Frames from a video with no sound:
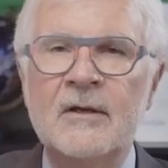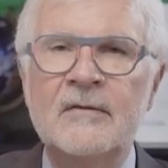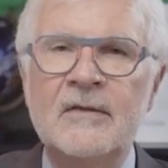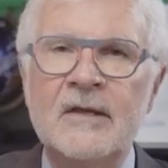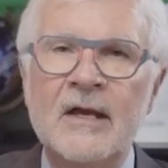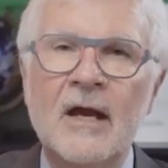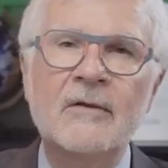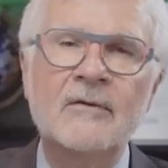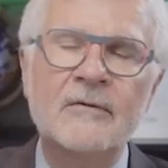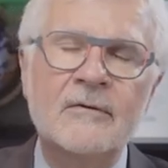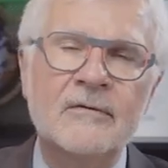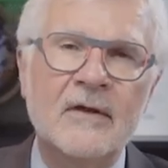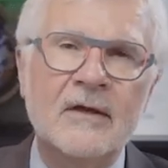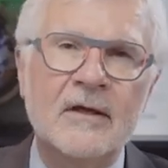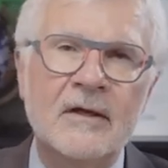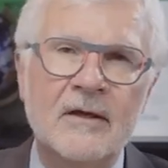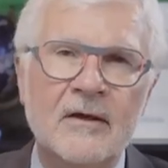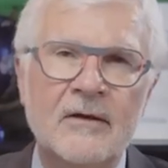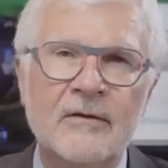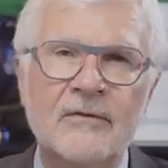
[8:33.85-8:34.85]
The other
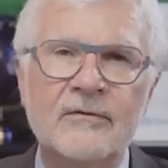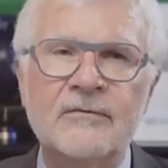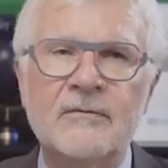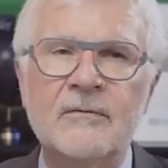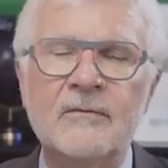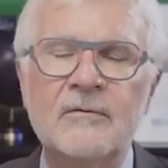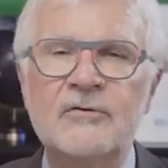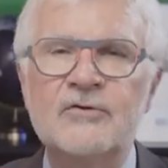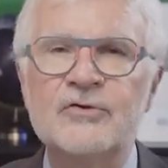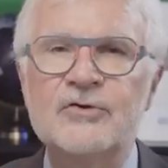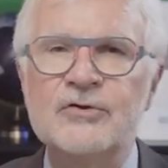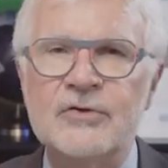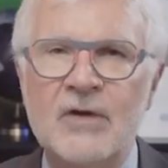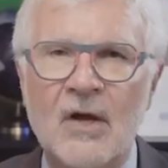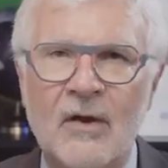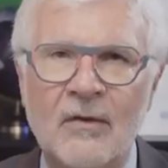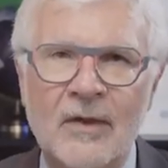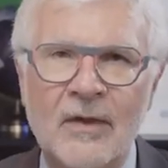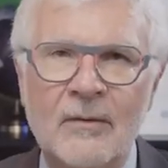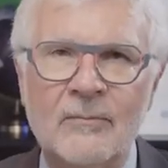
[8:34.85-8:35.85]
thing is,
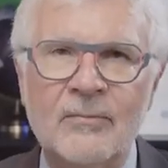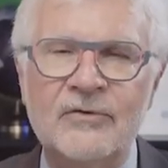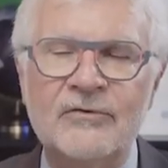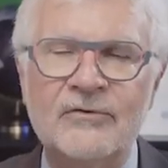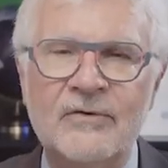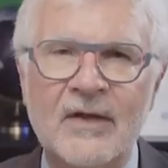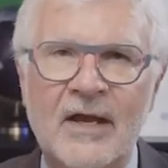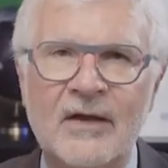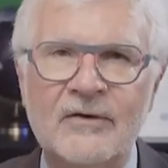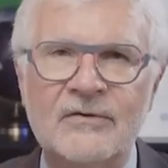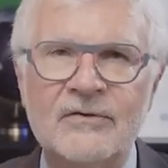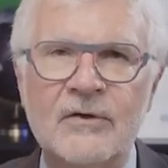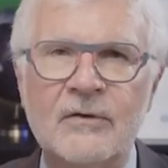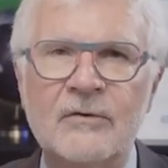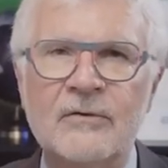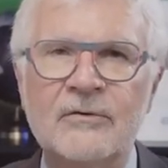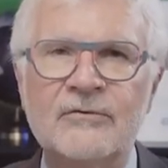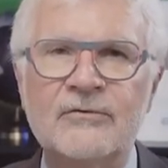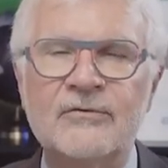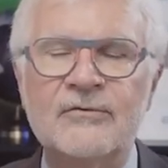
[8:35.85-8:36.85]
shelling
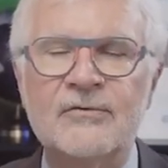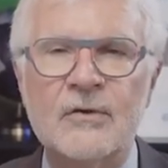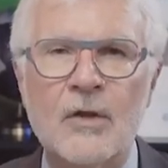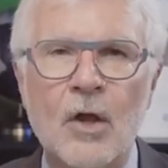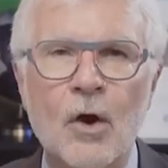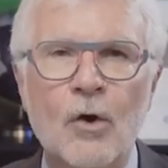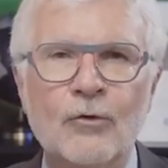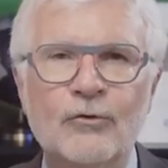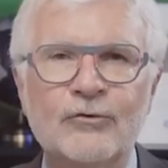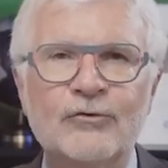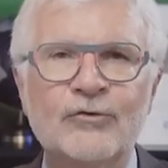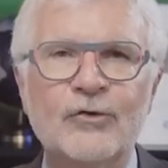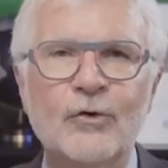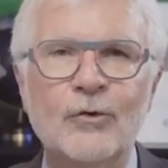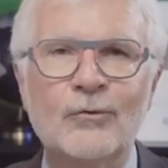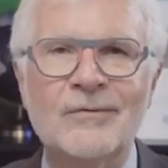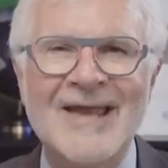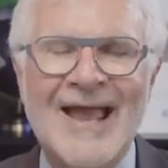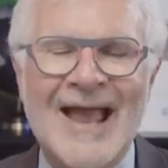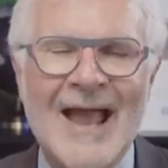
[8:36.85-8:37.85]
pistachios slows
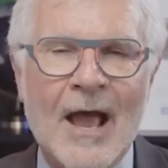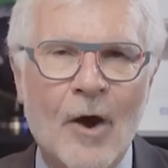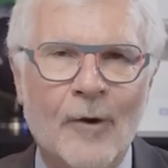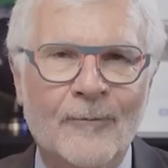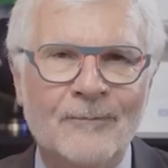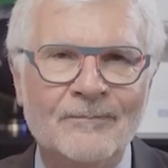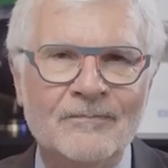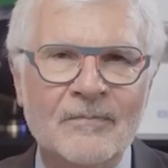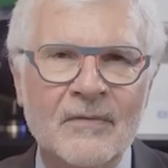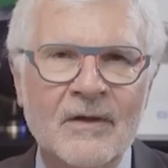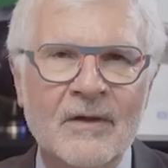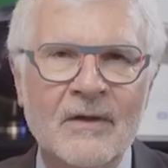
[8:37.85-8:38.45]
you down,